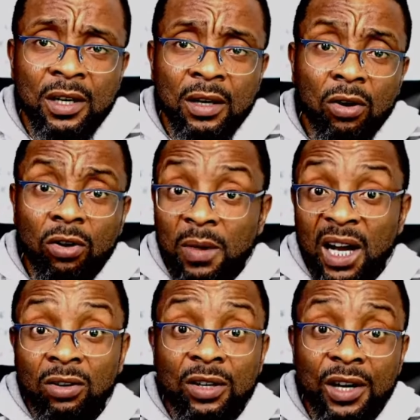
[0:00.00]
Oh, my
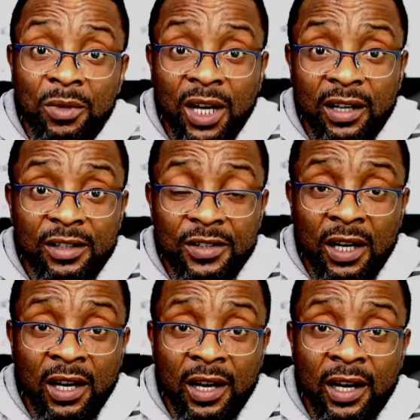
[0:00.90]
own criminal is,
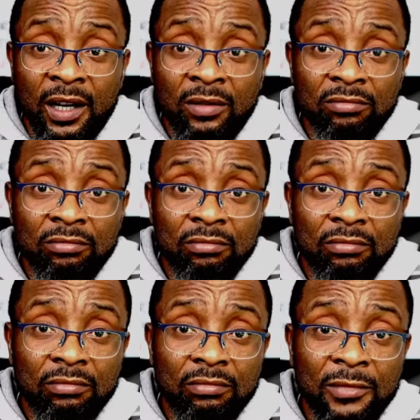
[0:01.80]
I
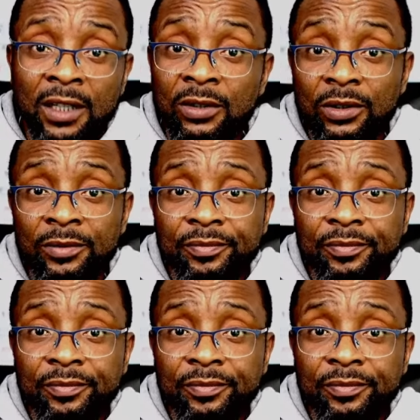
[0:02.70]
don't know.